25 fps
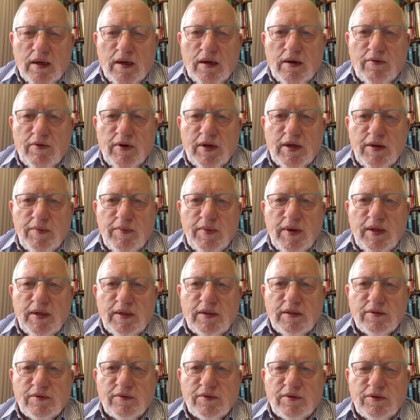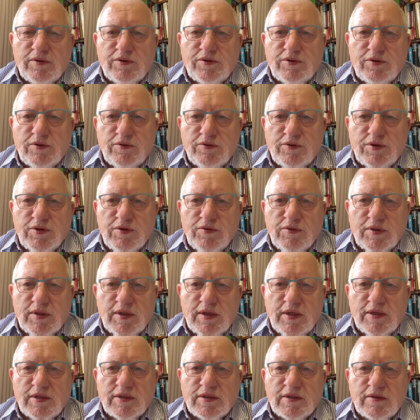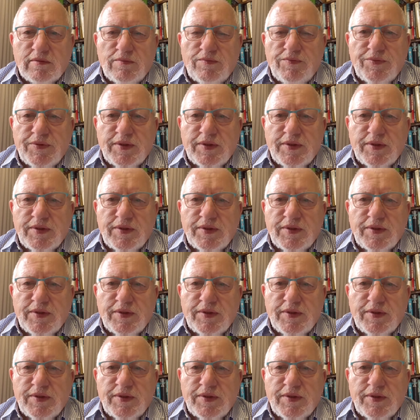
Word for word: I recommend do two things.